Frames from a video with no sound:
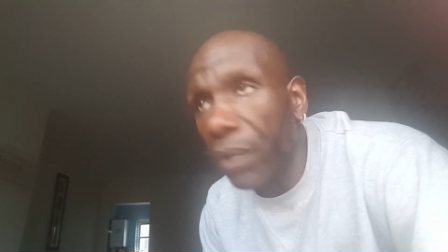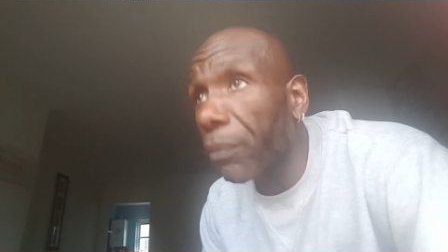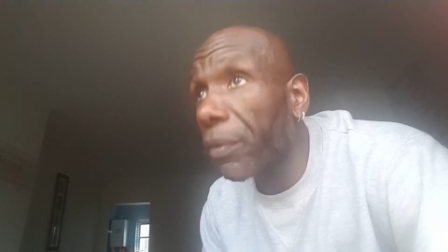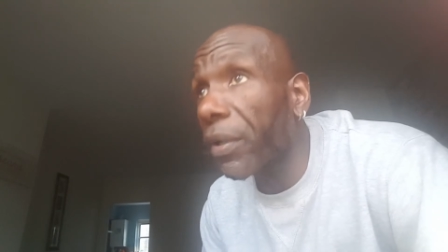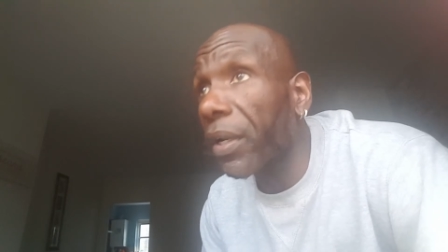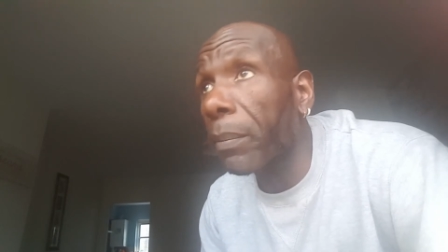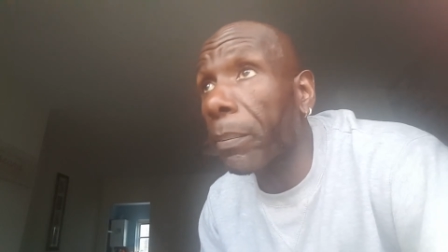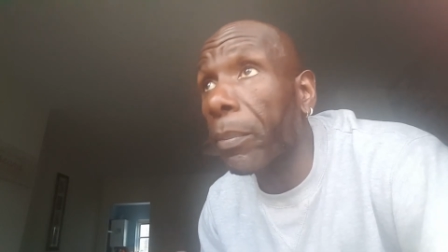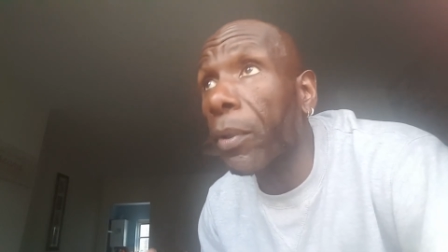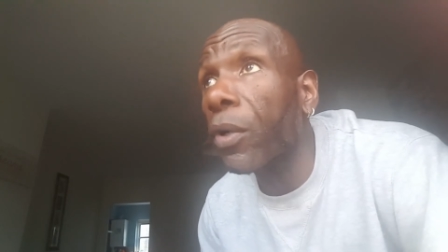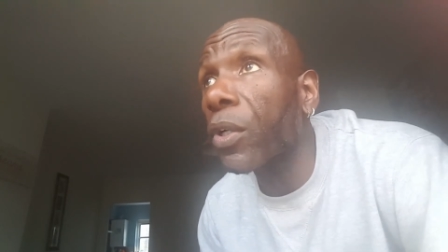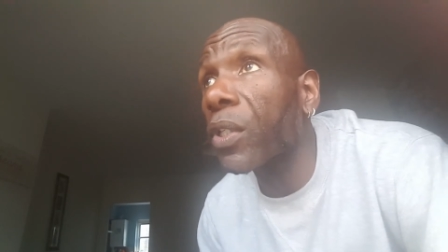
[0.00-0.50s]
when
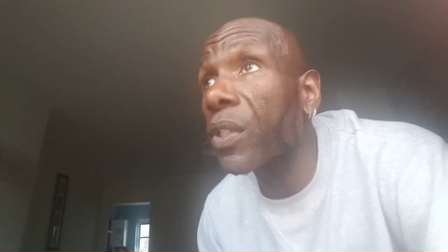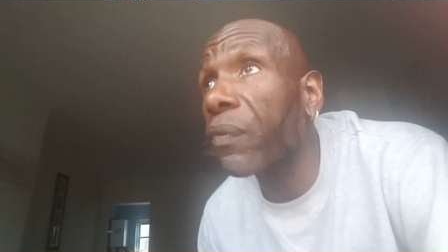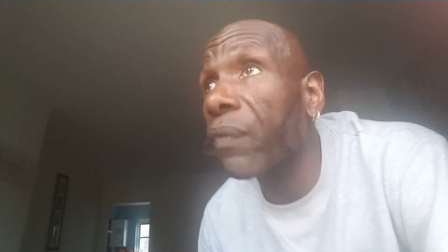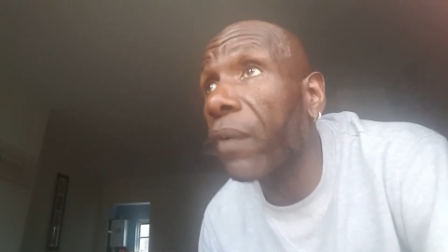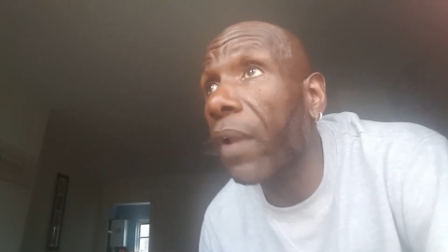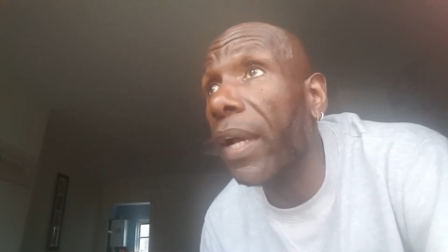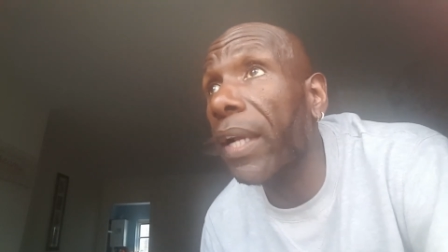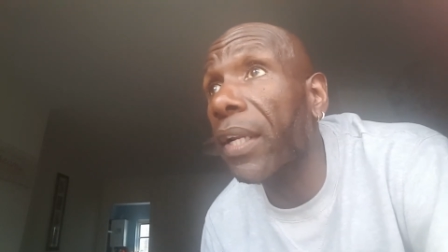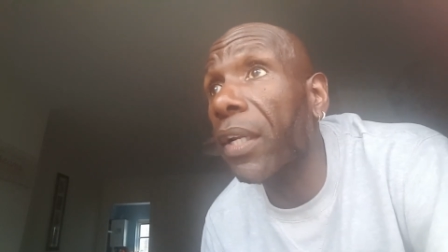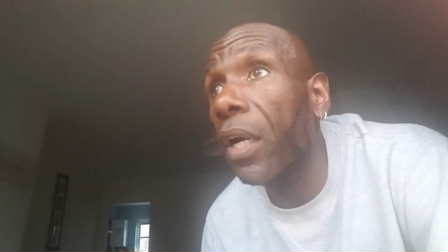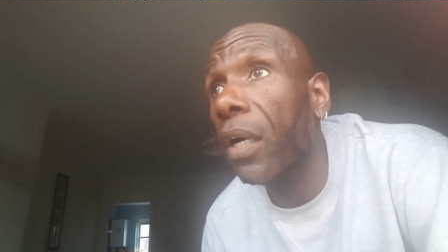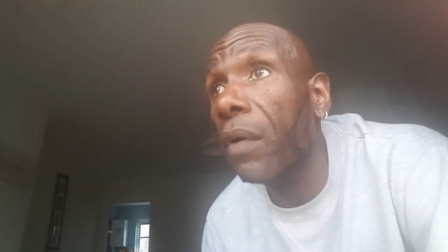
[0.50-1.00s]
a bottle's
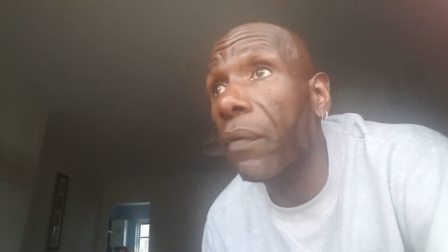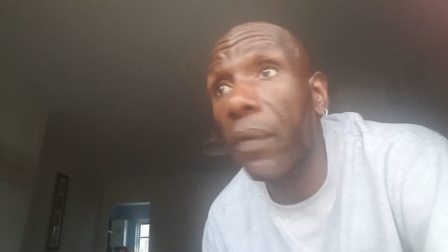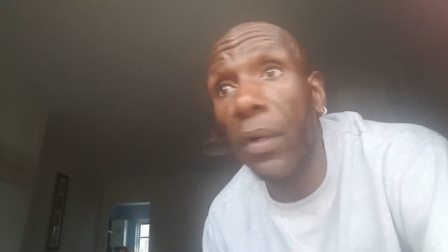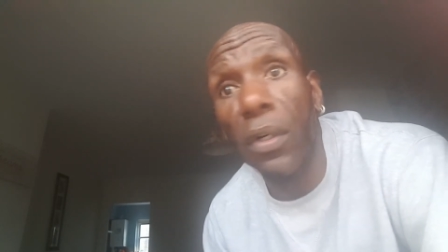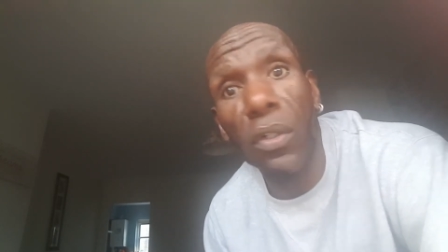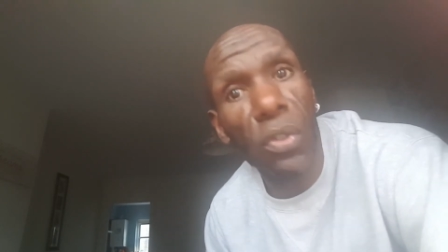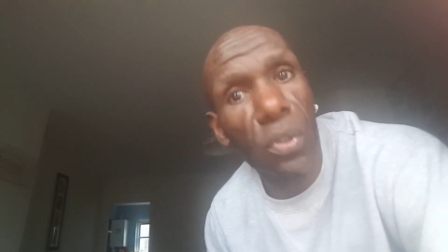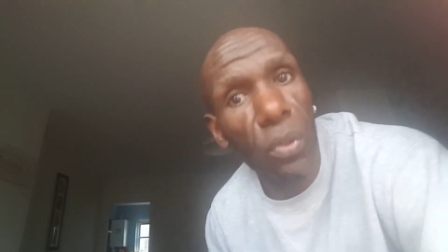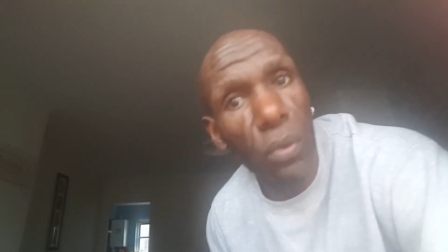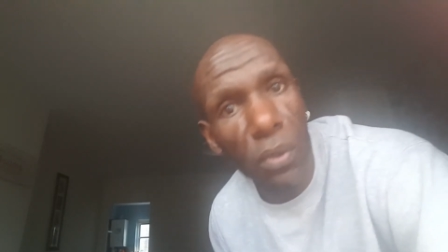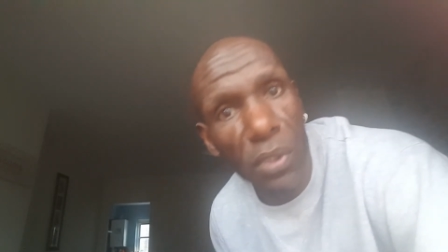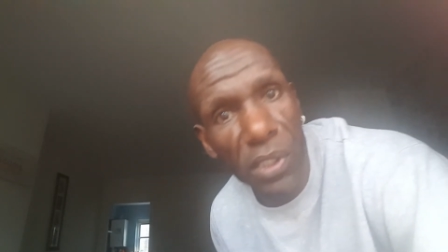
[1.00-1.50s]
flying over
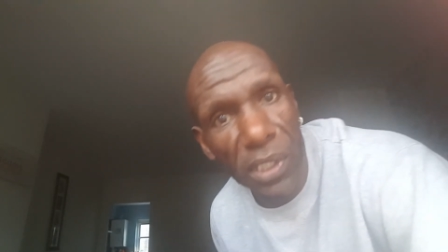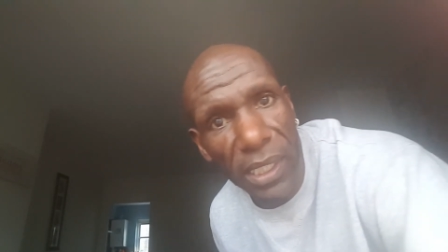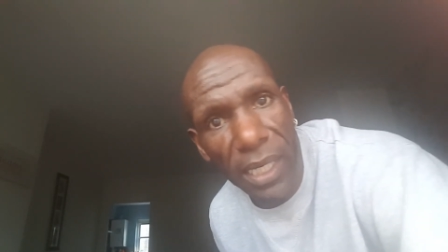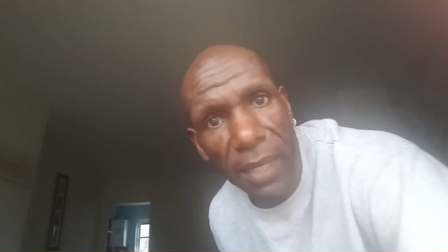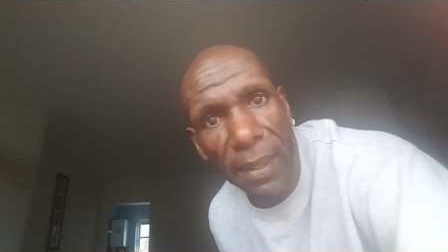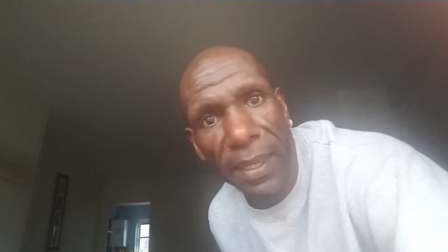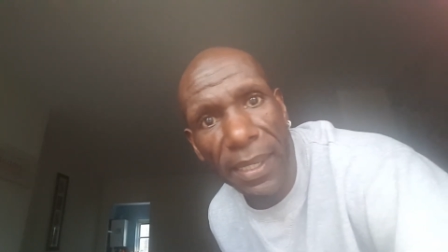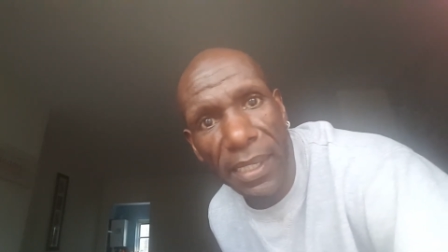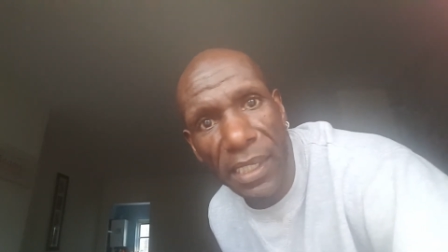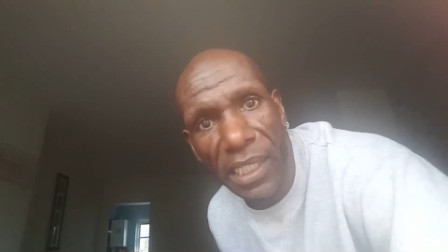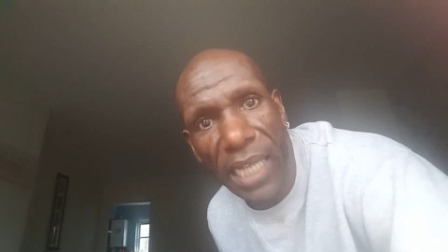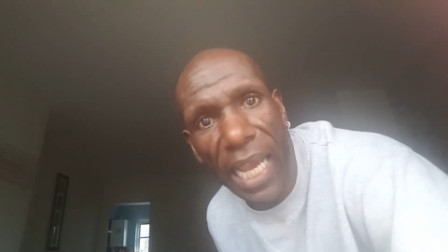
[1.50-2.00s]
or someone
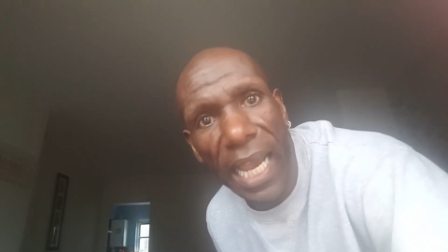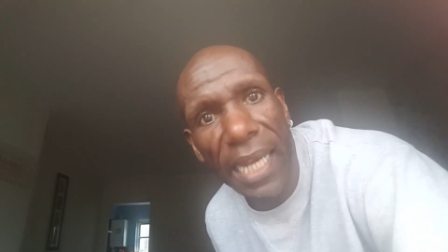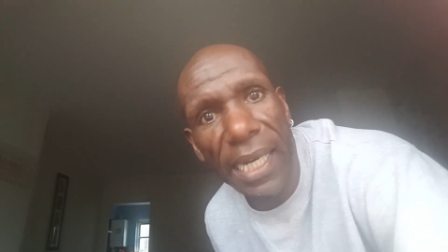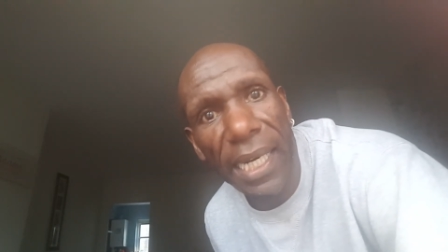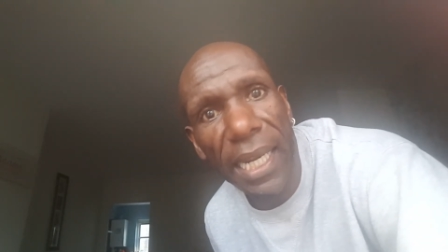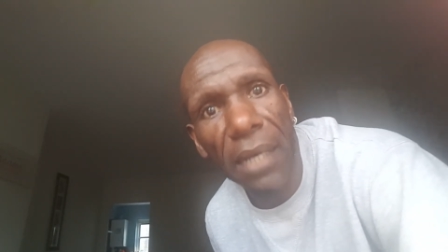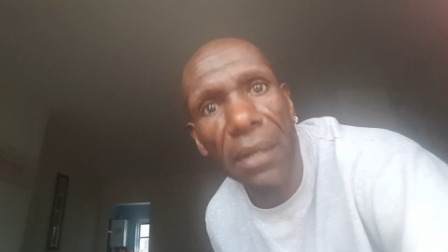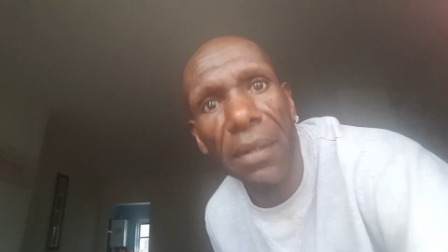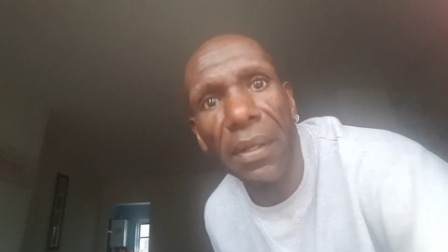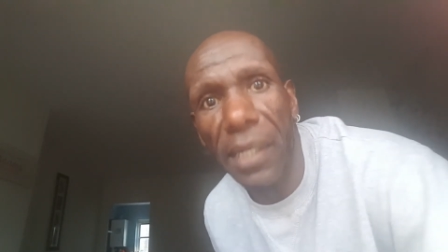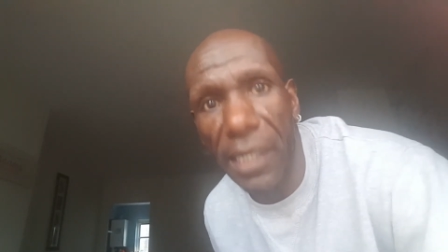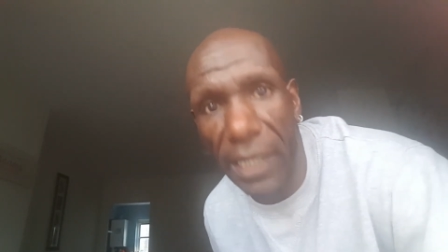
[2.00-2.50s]
shouting
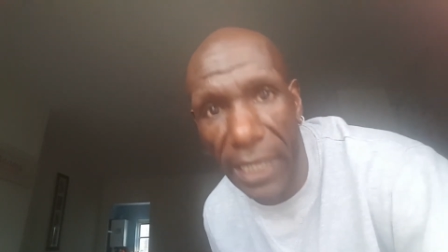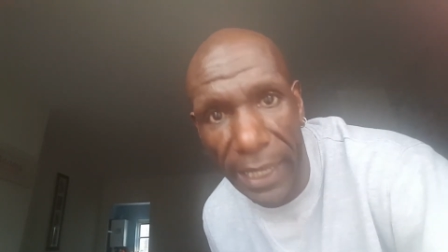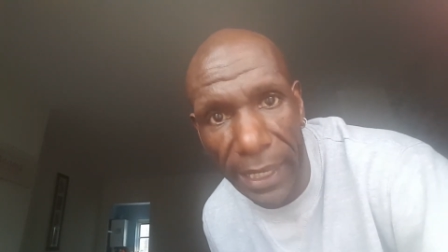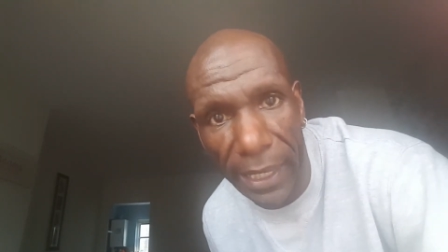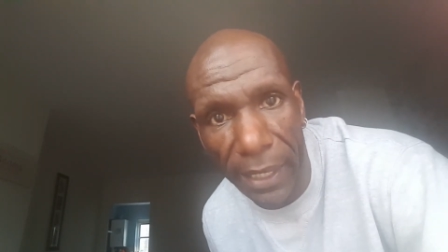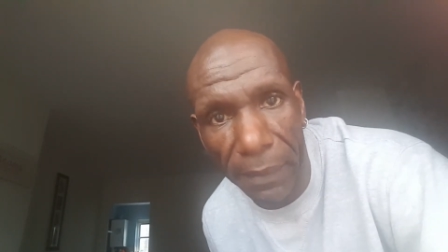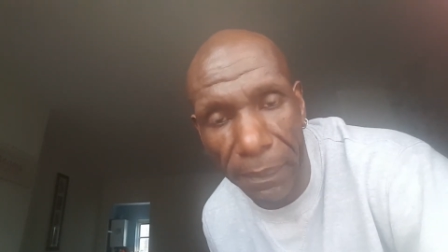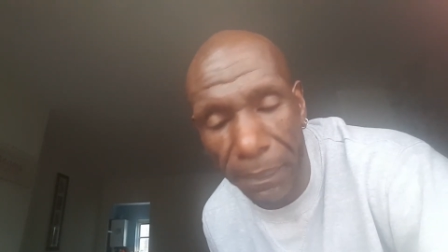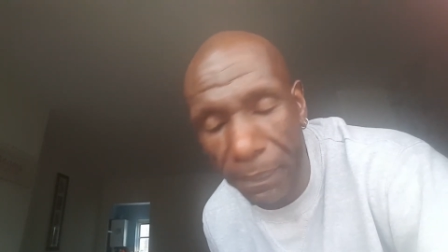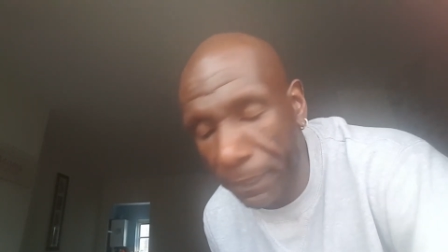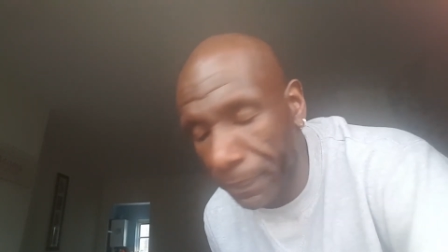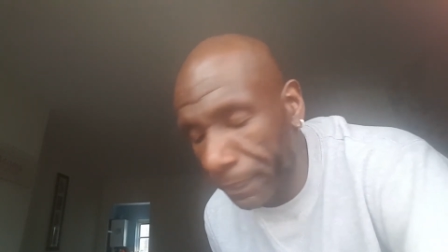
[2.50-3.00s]
out nigger.